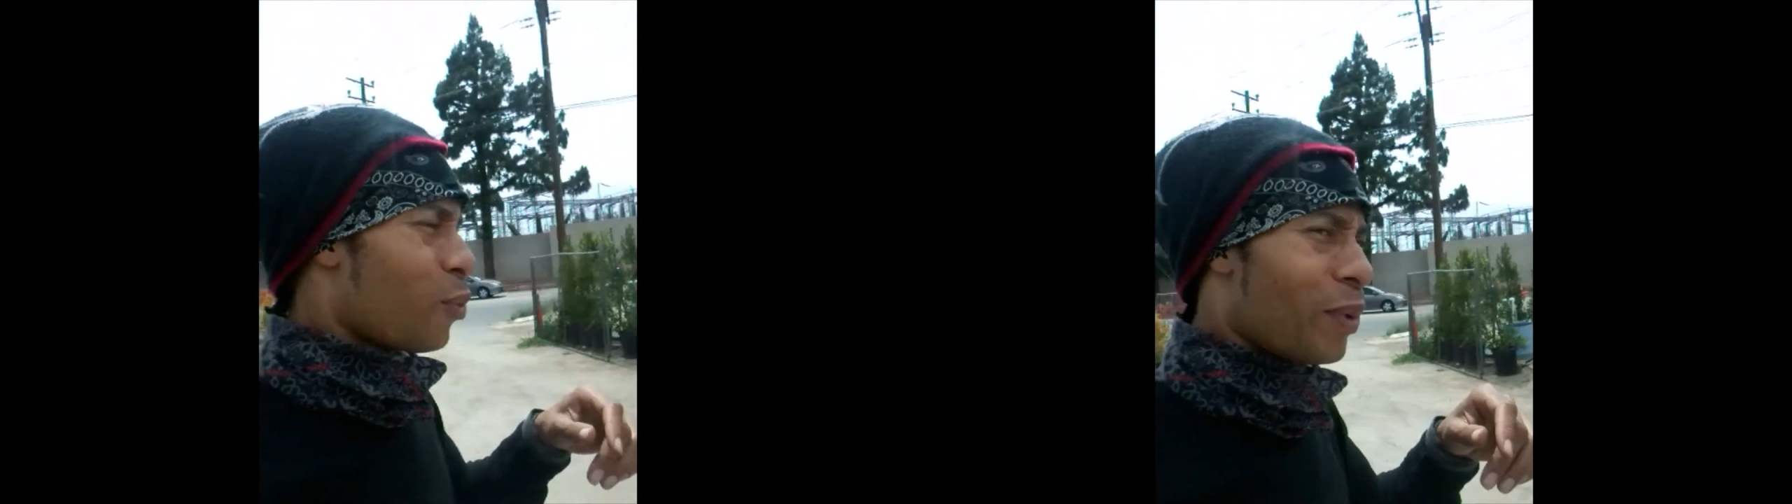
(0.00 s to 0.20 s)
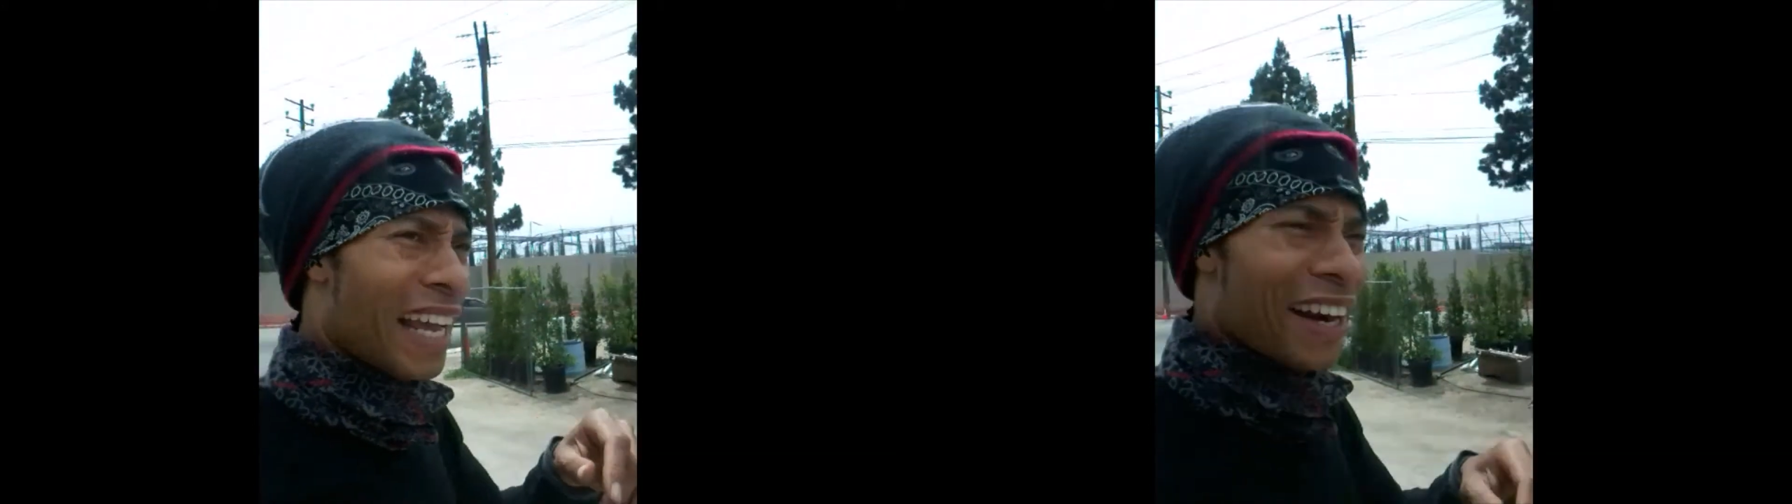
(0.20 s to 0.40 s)

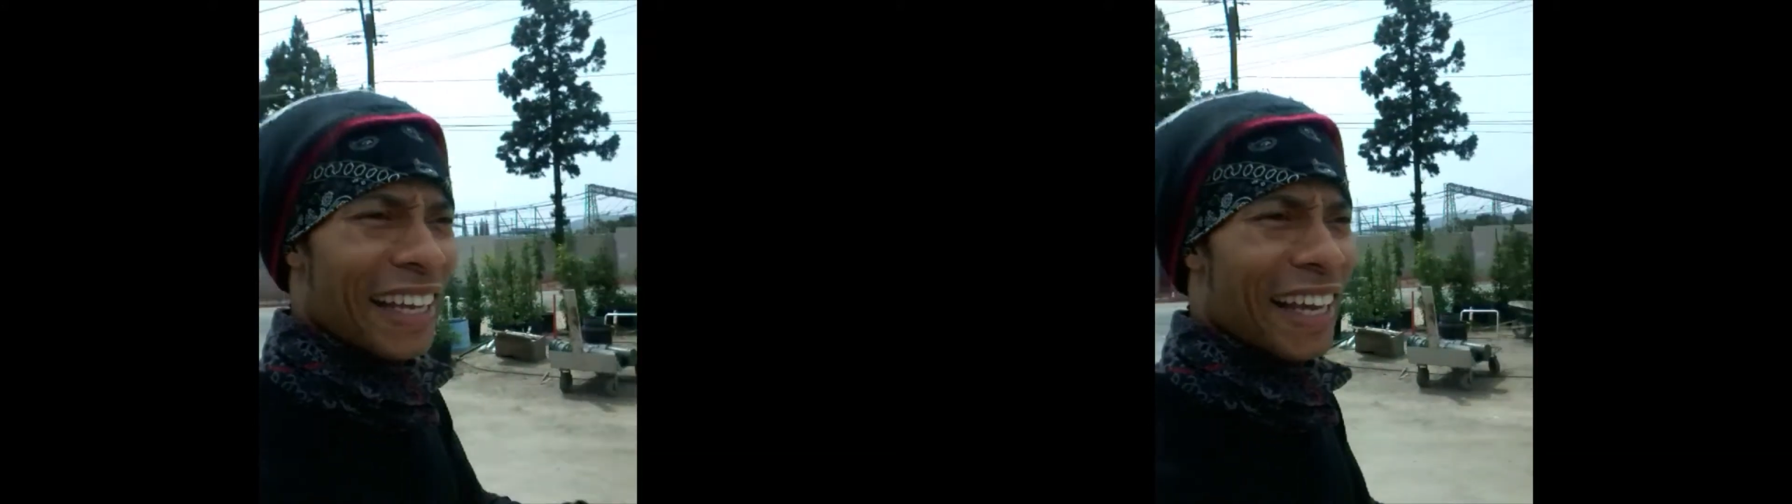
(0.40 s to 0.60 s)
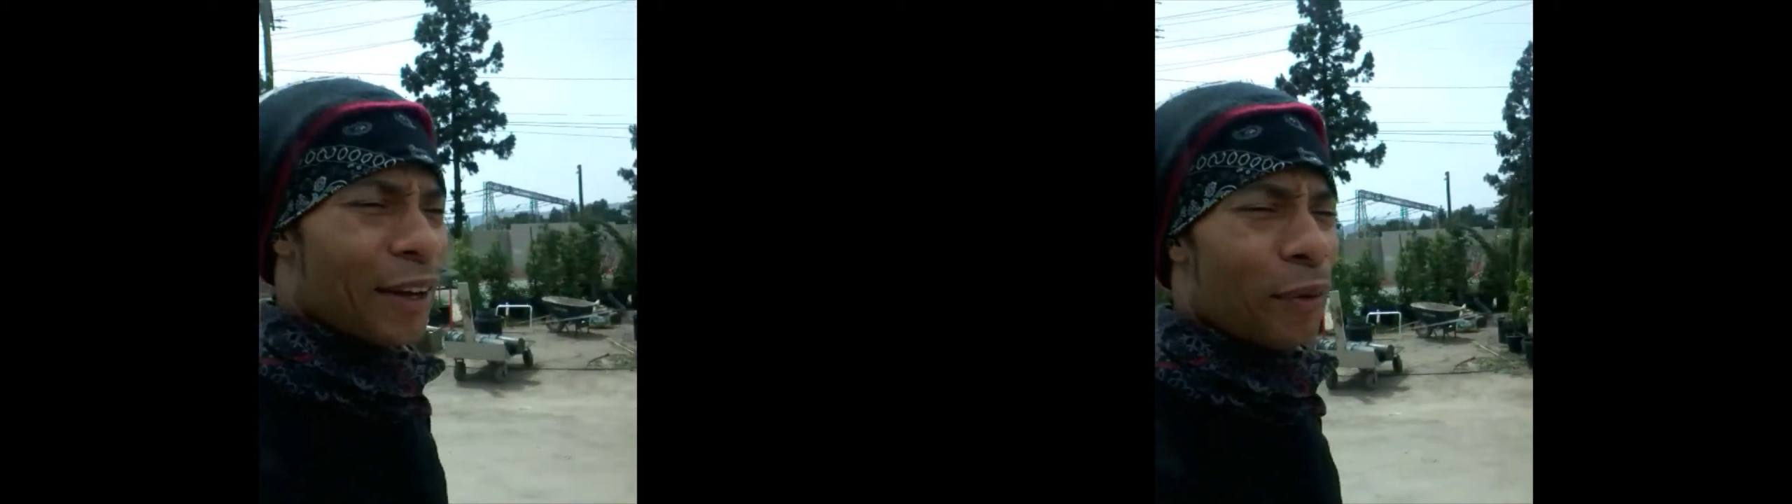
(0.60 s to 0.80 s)
We're down
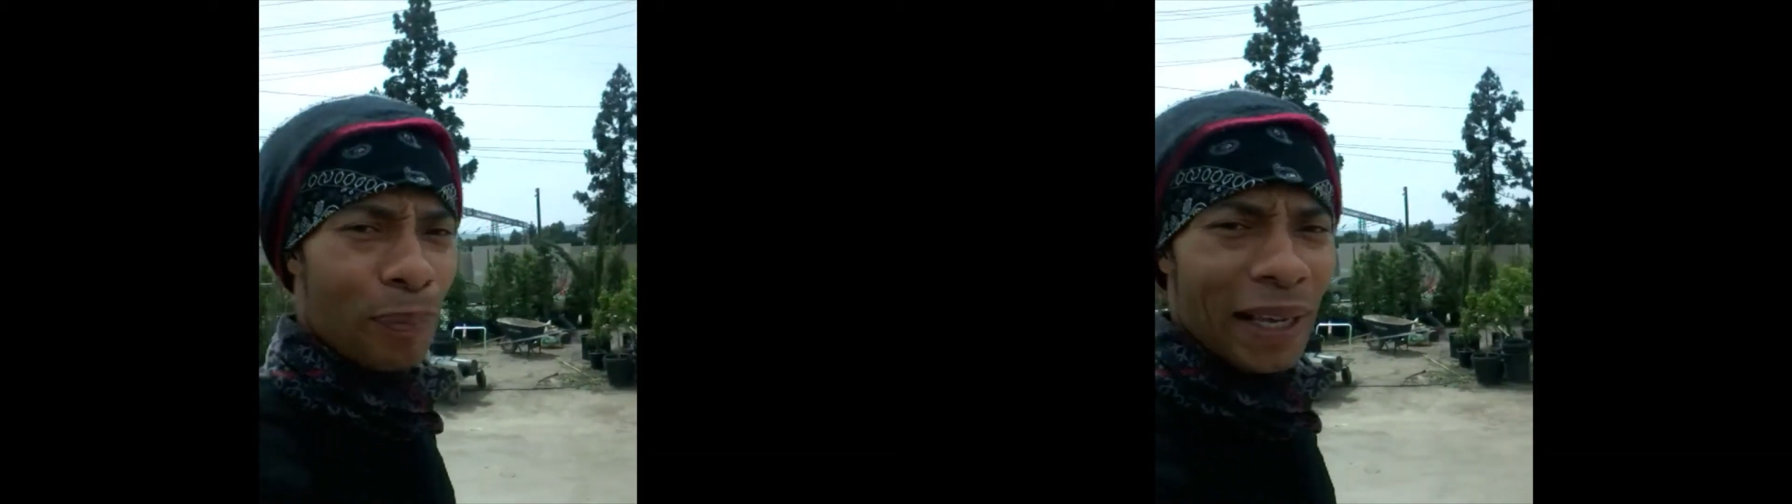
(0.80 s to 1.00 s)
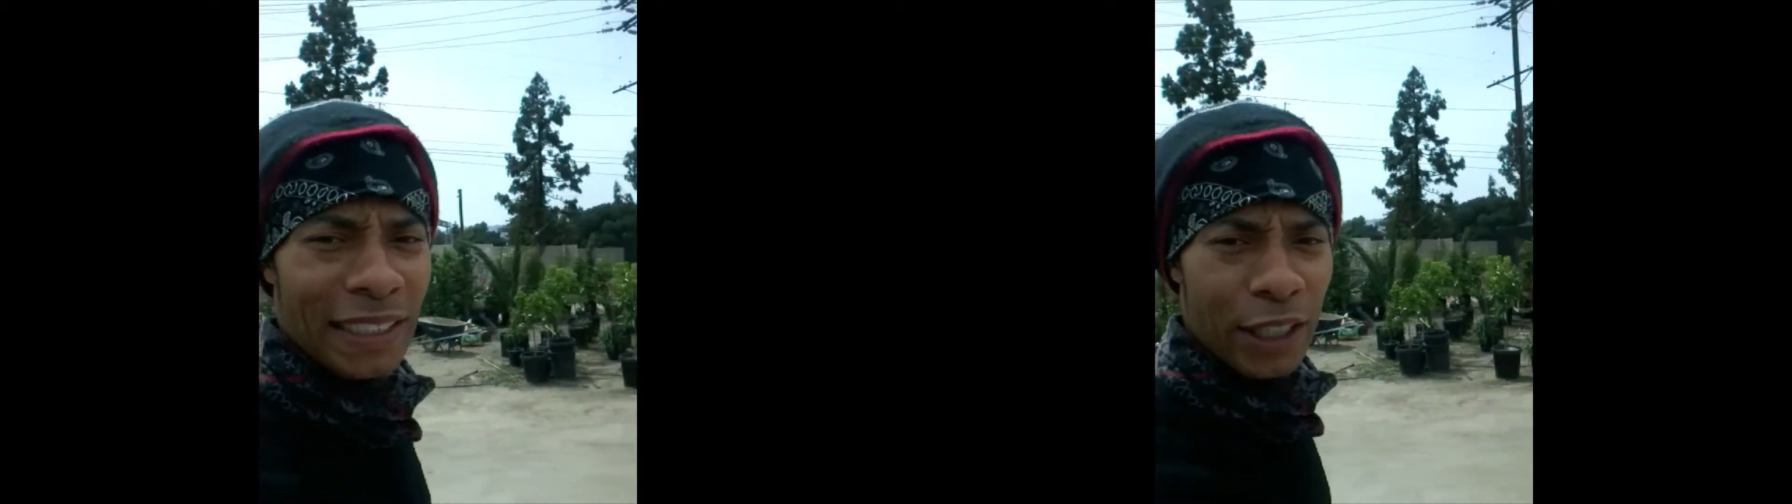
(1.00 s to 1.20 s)
here at a
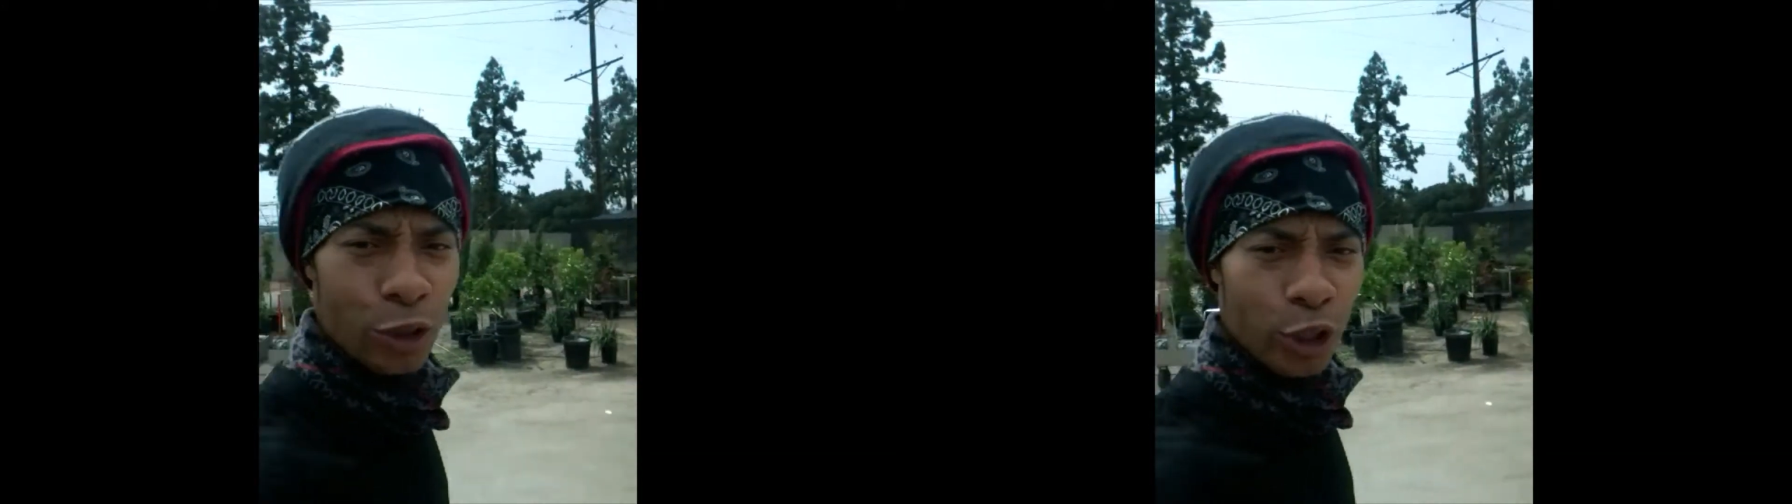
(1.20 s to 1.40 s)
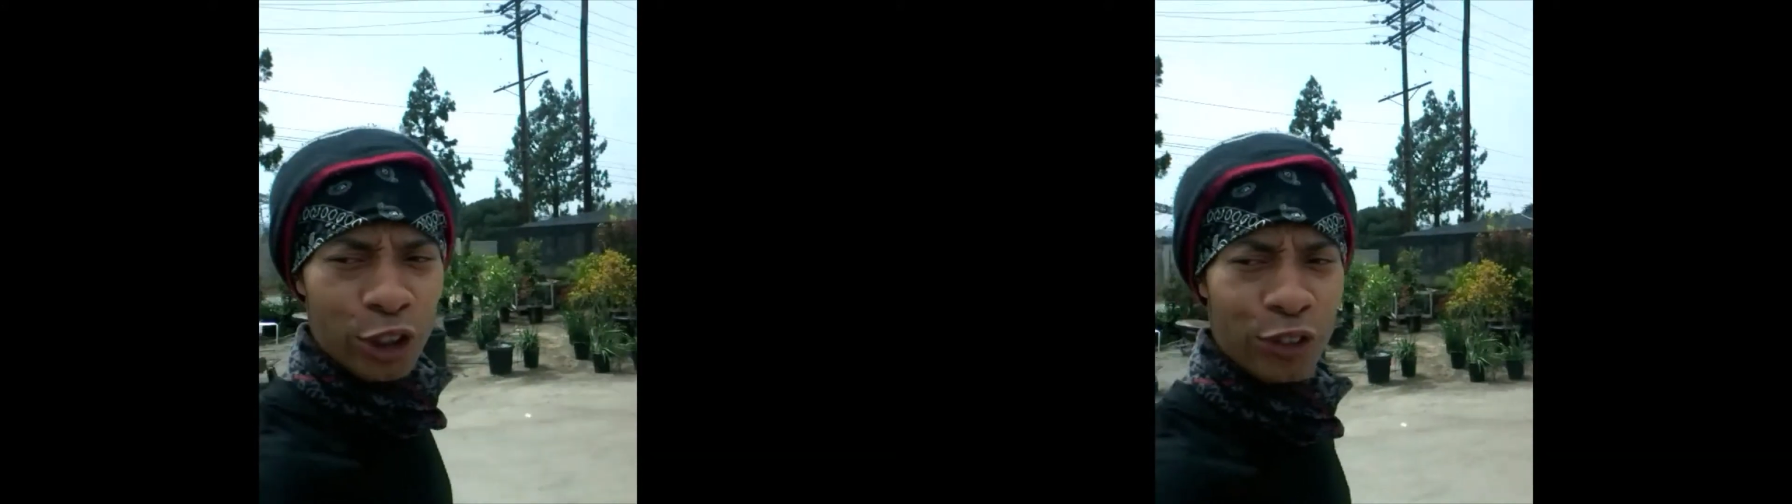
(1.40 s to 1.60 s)
basic
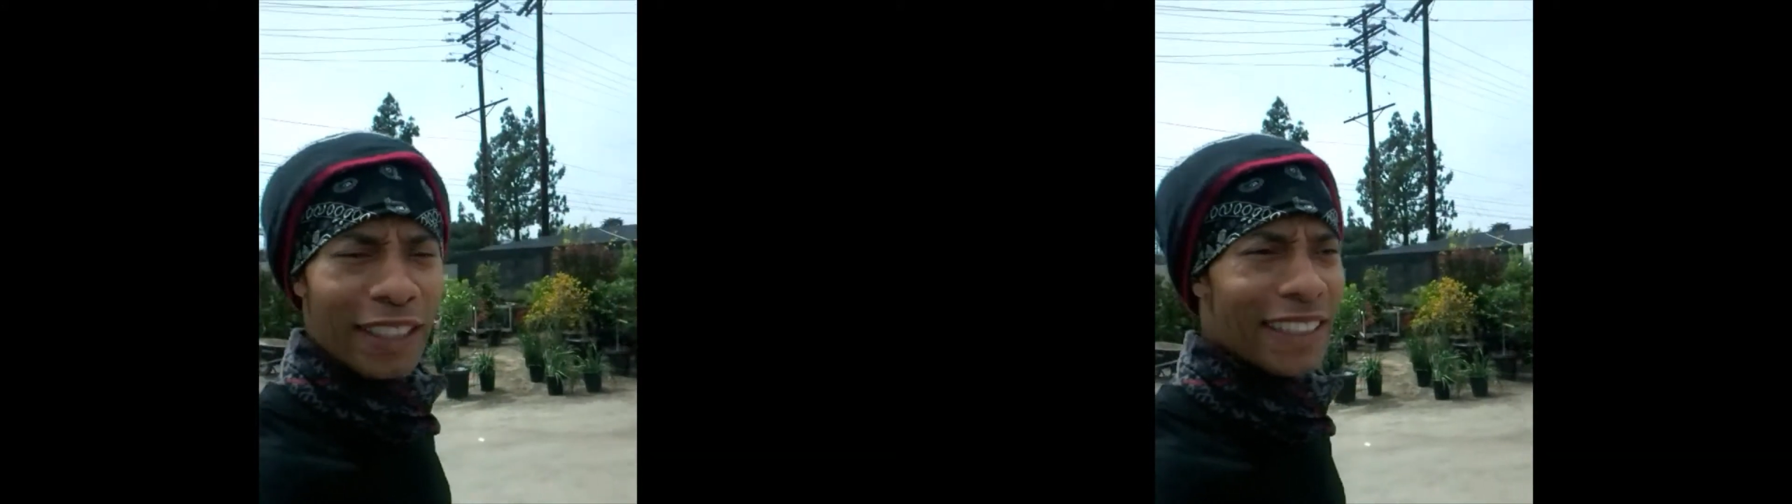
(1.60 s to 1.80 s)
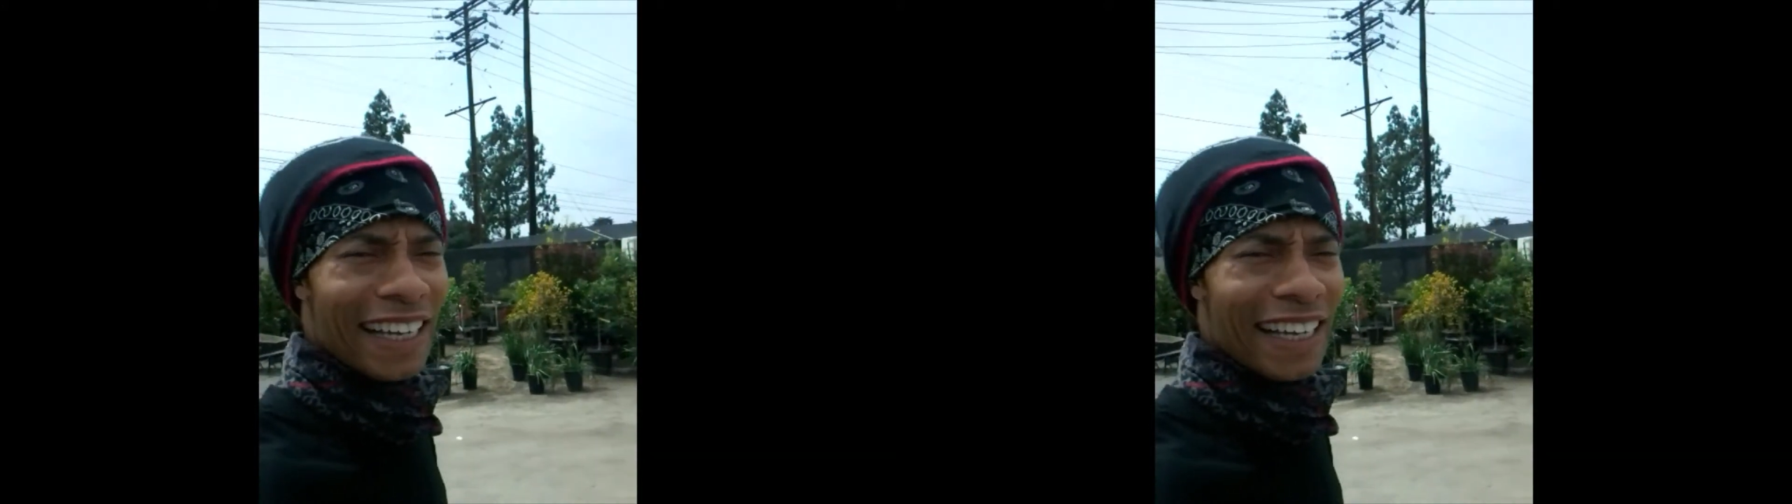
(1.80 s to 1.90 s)
nursery.